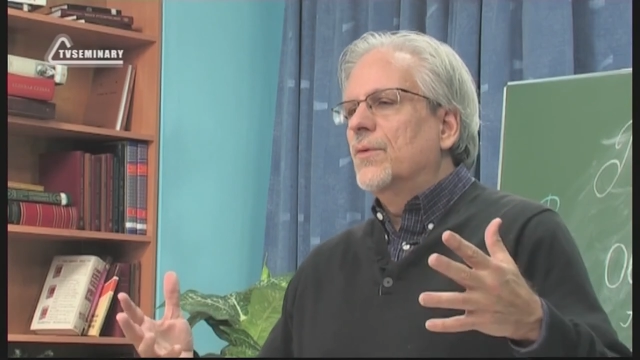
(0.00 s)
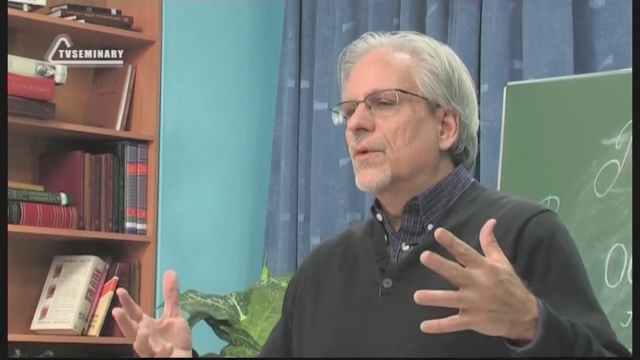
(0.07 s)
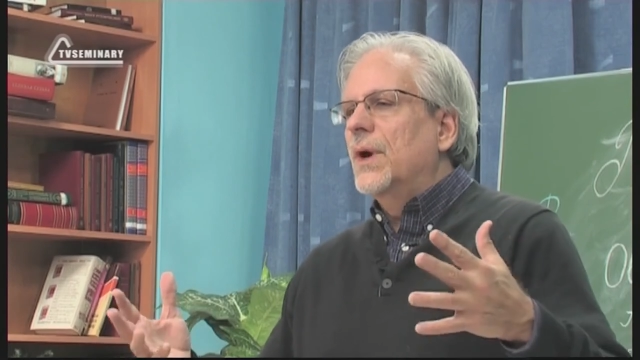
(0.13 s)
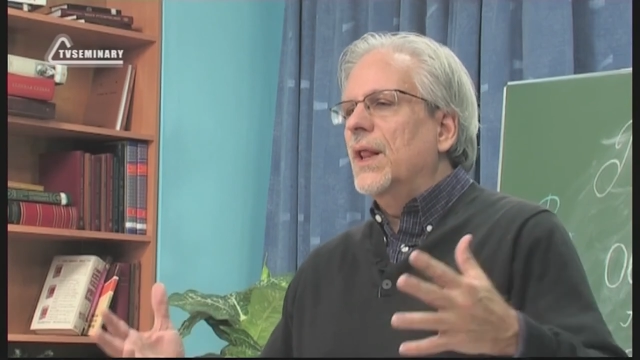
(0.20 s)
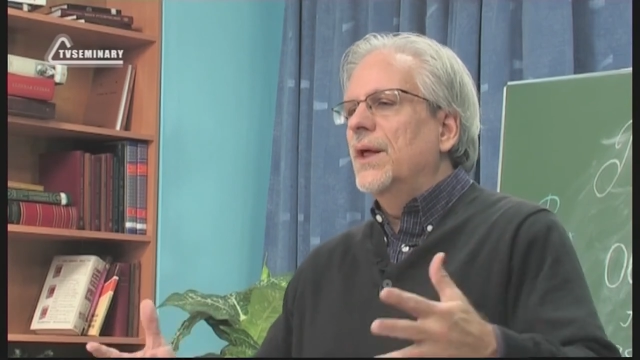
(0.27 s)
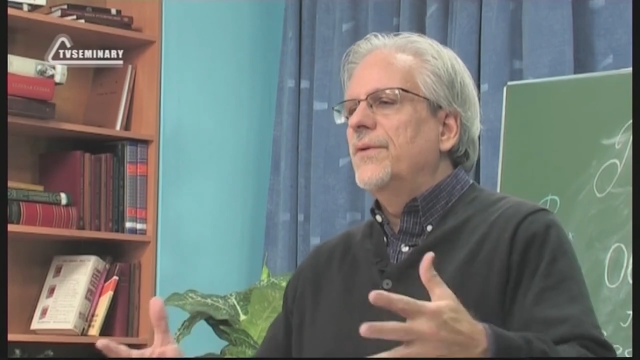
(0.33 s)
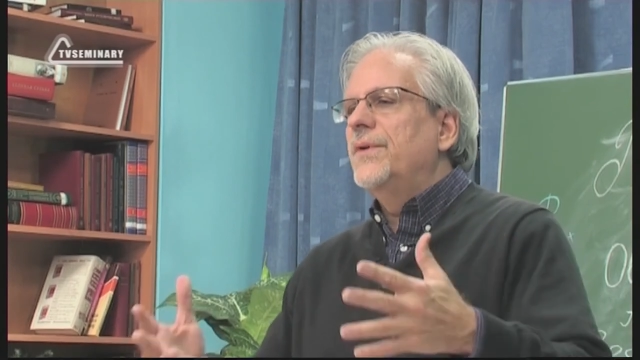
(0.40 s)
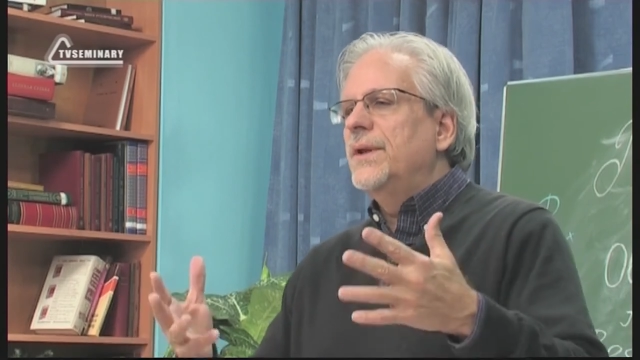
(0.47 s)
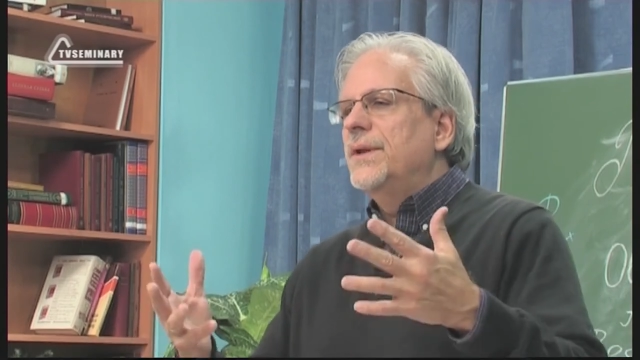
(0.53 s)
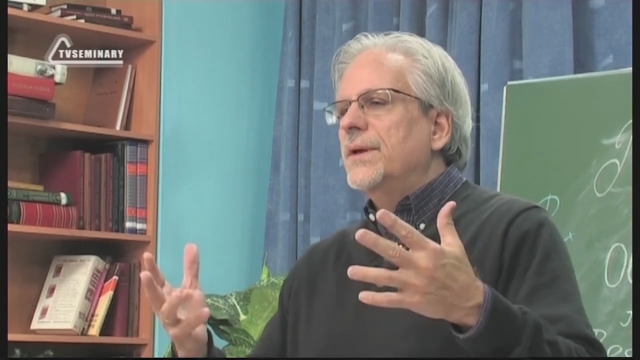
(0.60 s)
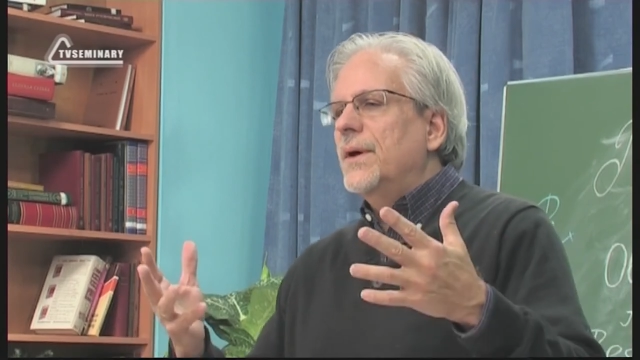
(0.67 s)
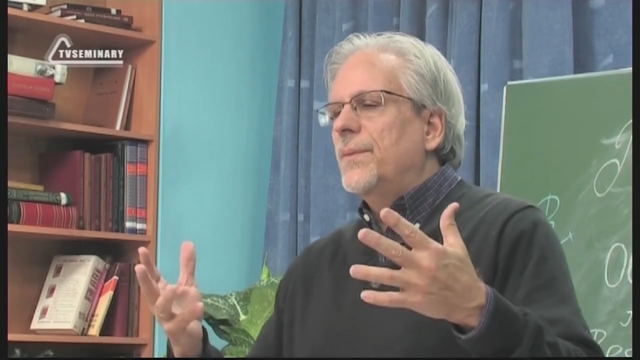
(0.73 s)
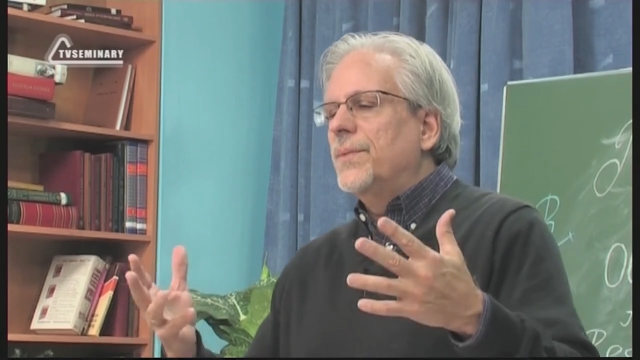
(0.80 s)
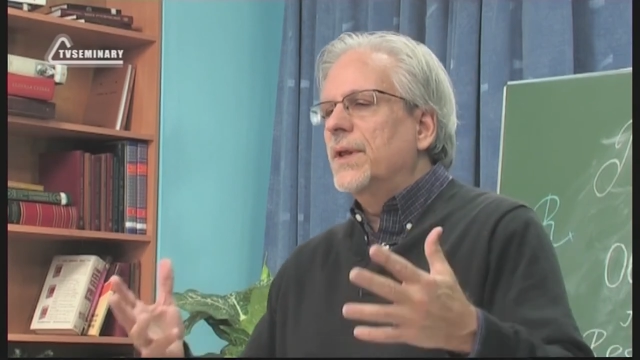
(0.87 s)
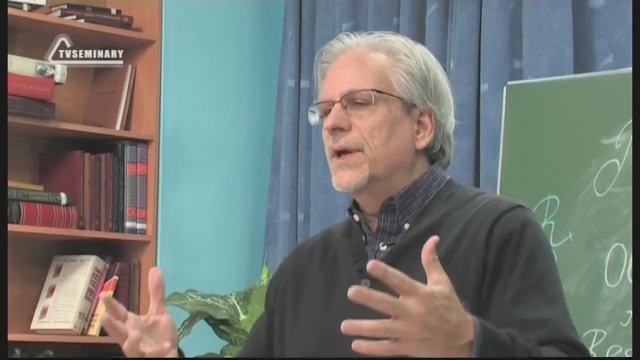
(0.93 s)
relevant,
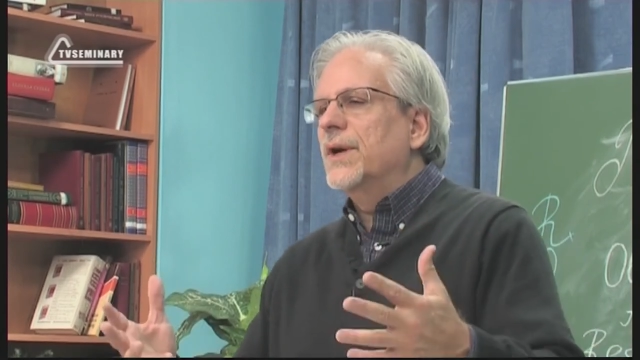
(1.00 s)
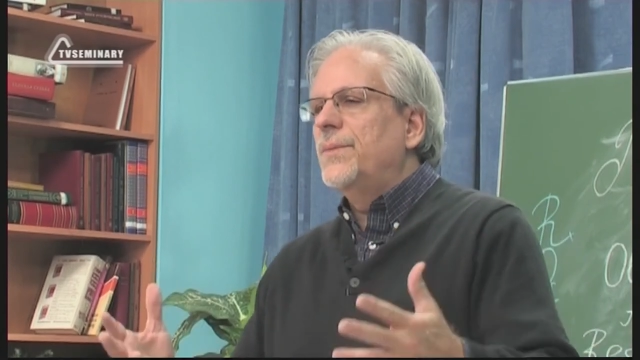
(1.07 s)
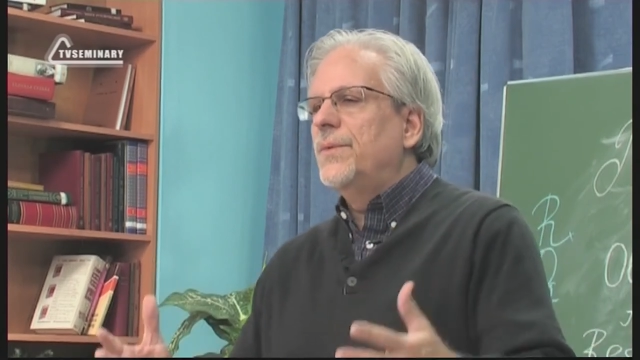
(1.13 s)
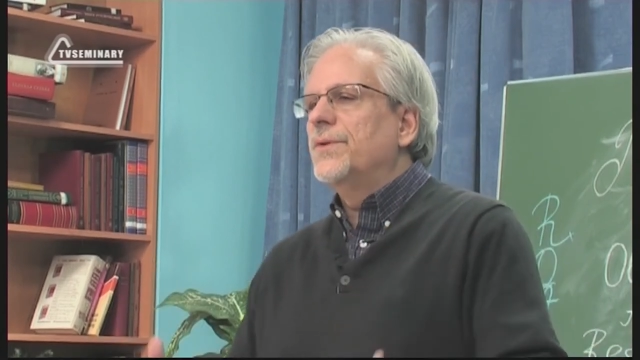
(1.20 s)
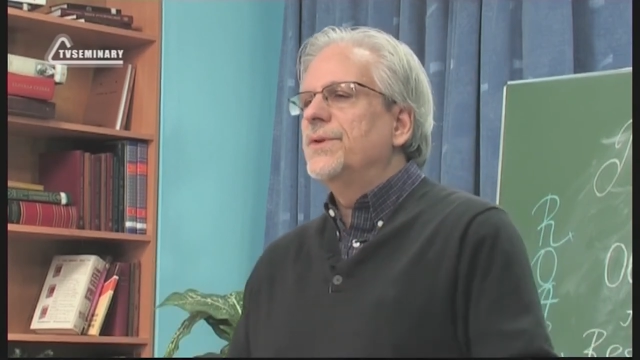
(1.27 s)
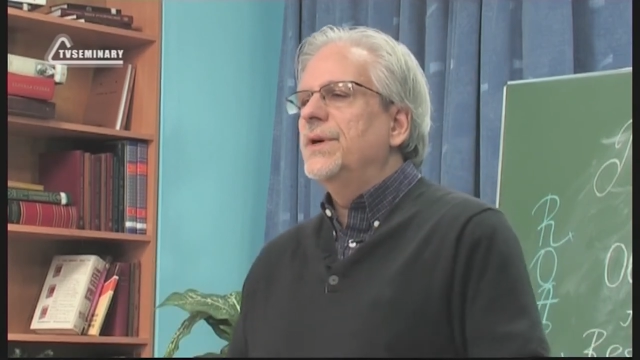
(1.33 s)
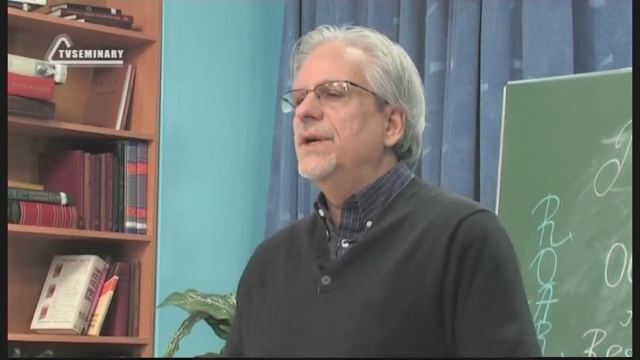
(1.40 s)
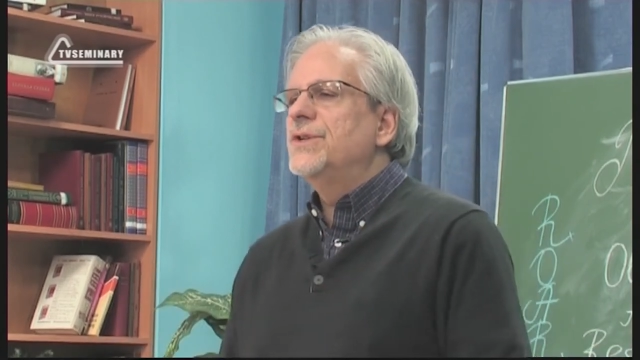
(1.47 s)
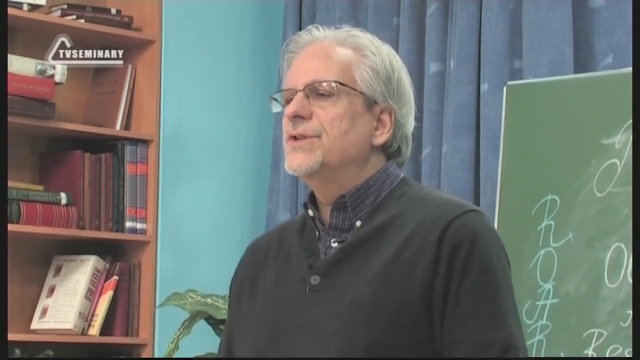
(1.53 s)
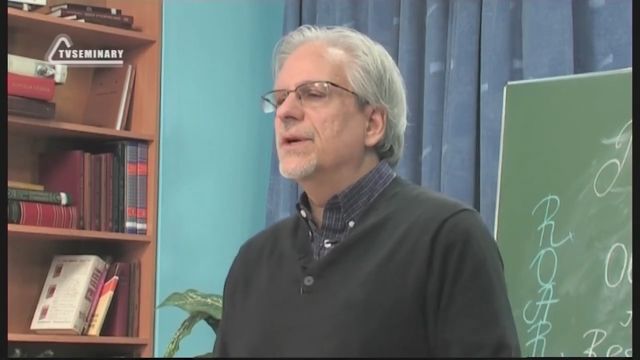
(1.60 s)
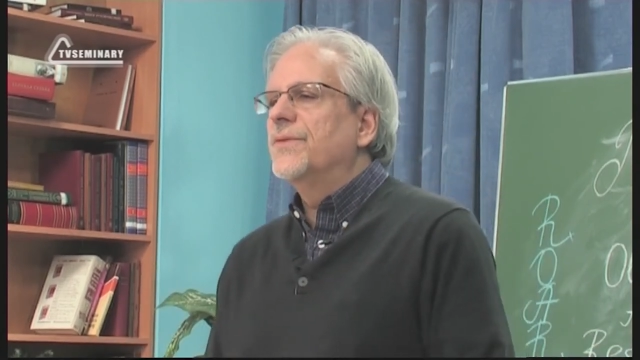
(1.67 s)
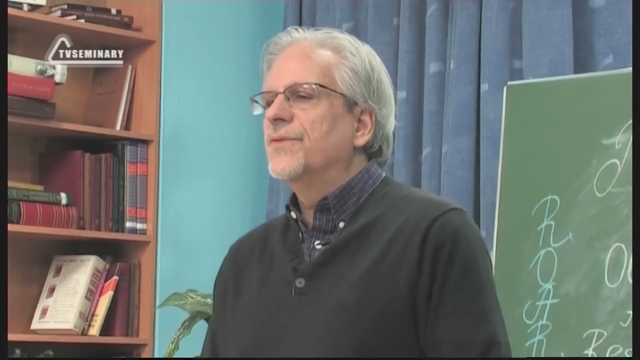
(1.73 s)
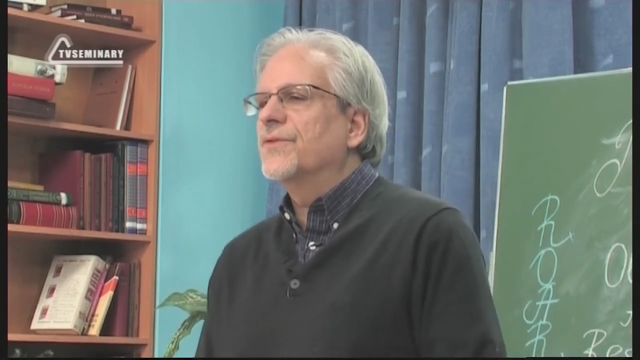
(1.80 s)
applicable teaching of